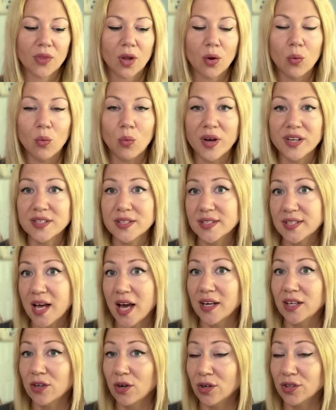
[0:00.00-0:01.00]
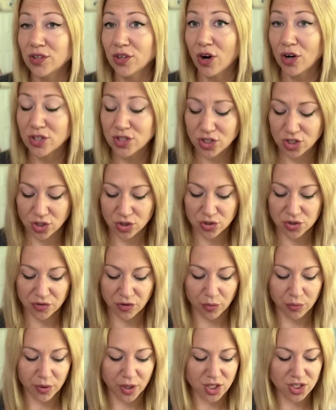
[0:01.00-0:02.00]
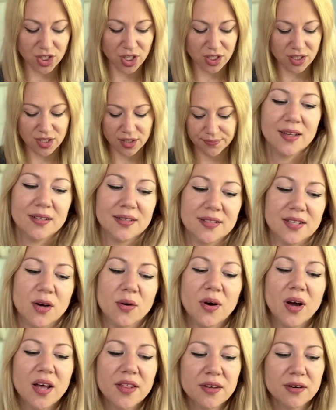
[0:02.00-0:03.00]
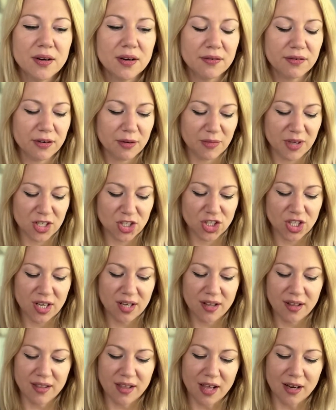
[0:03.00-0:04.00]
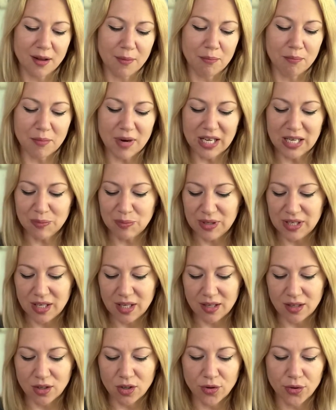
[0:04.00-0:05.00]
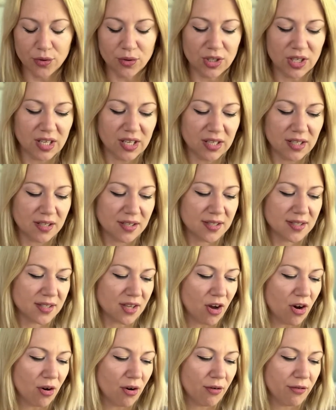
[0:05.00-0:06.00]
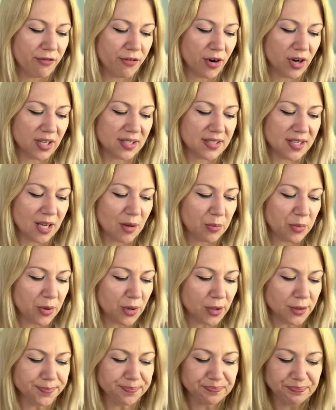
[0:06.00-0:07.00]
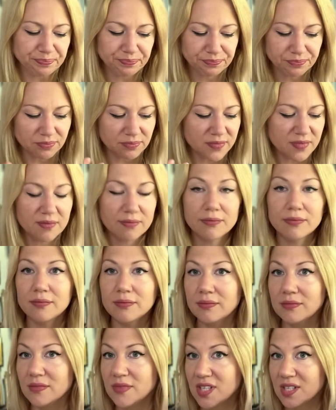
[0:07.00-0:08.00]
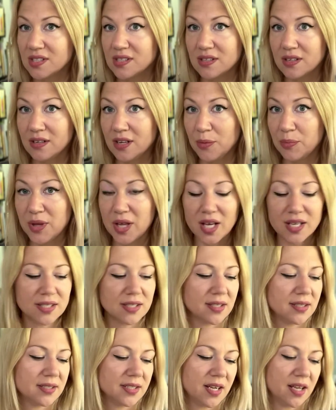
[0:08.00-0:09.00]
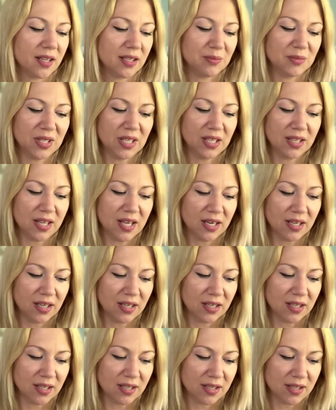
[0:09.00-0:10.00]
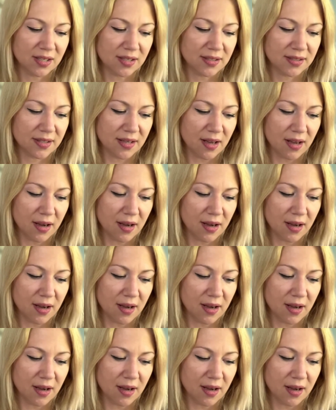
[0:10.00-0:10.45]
when deciding on yarns to use for a project. So other information that might be included. So for example, this Knit Picks is telling me that it is